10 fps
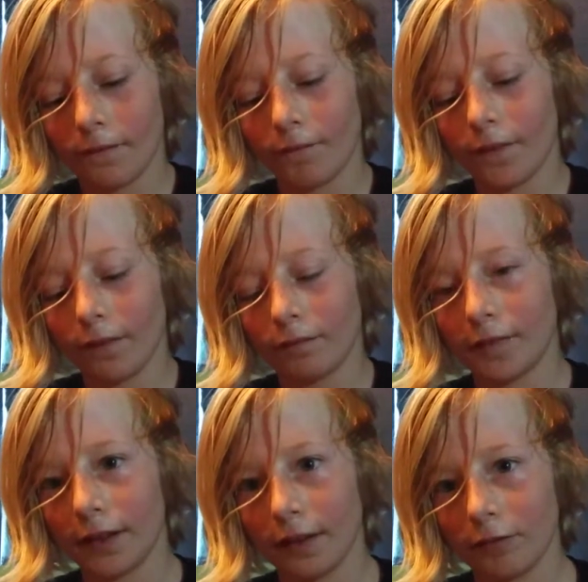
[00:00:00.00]
what
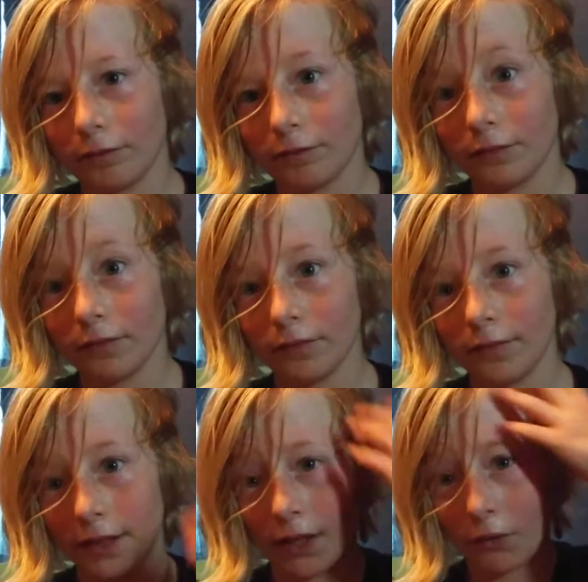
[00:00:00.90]
my um,
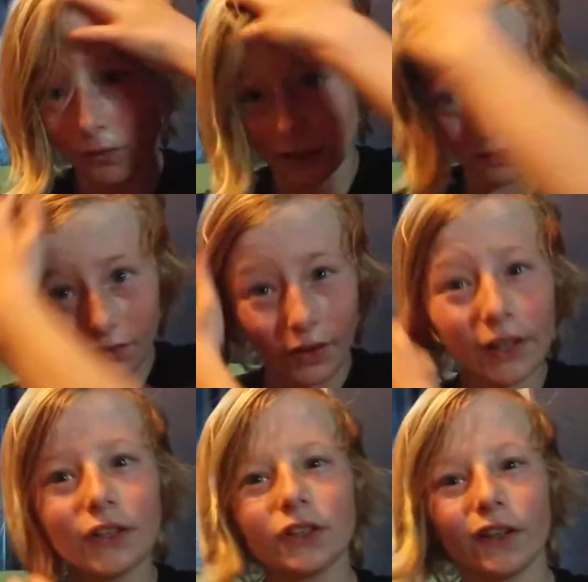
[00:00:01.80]
deck was
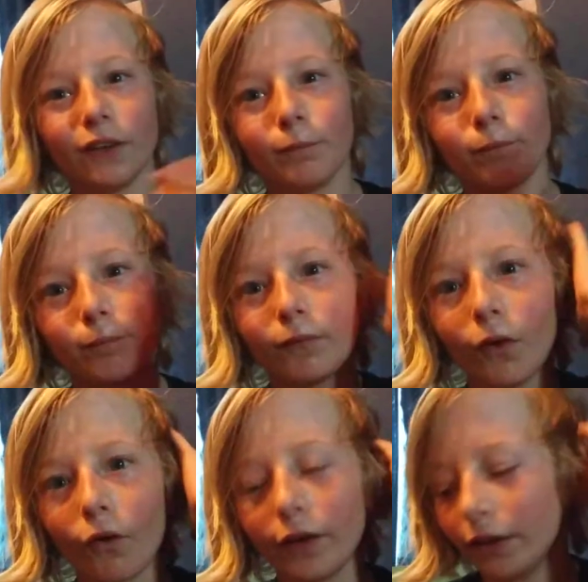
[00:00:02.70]
like, so they
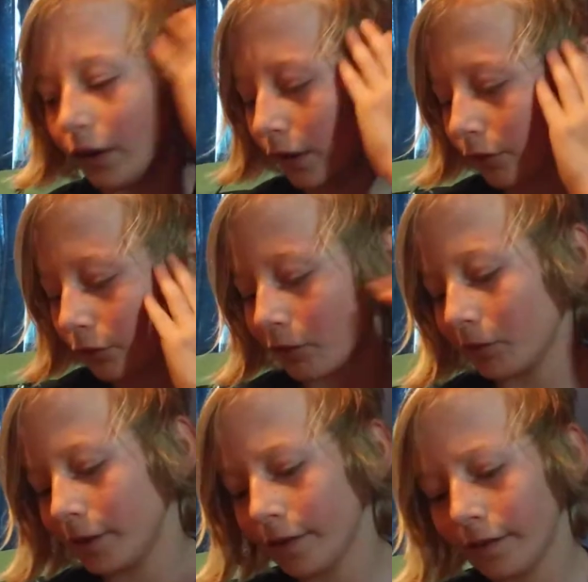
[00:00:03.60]
already cut it for
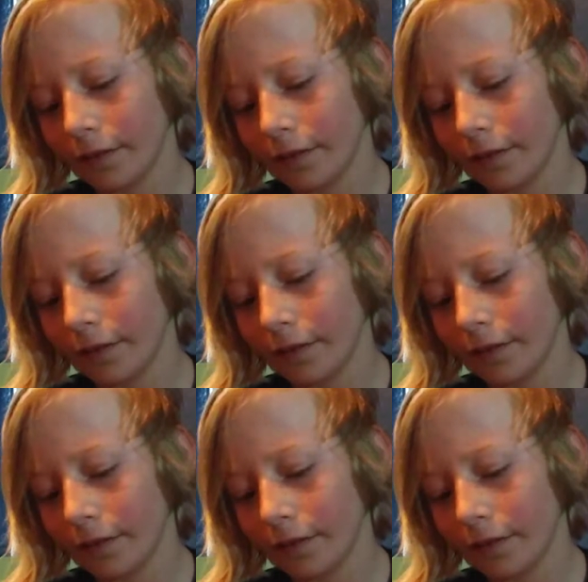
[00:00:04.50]
me.